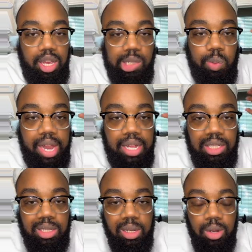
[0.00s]
as well
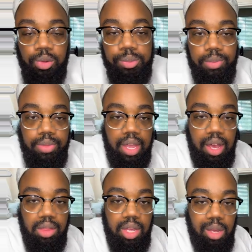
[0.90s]
as still
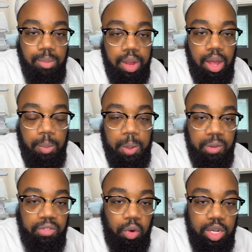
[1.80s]
uh, thanking uh,
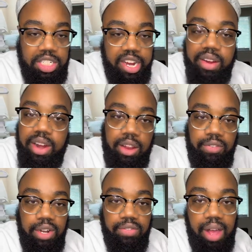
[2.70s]
people for sharing
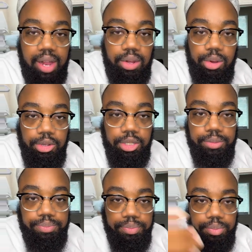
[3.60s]
and for the follows.